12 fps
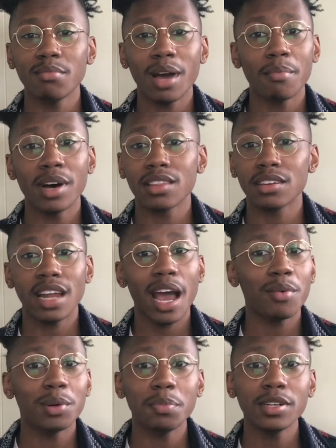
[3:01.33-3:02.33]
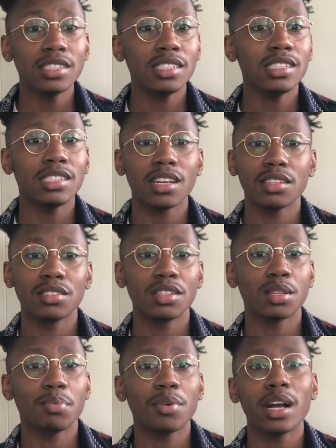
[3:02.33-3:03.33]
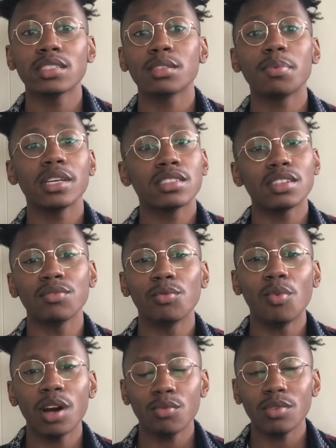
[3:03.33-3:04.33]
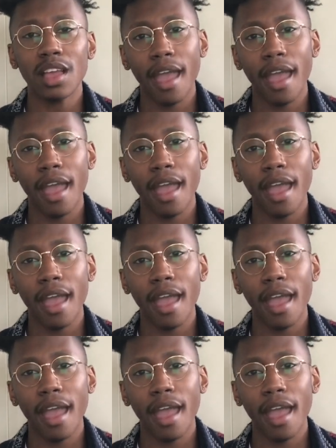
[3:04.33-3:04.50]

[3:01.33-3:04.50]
my mother and I would push each other to the precipice of what we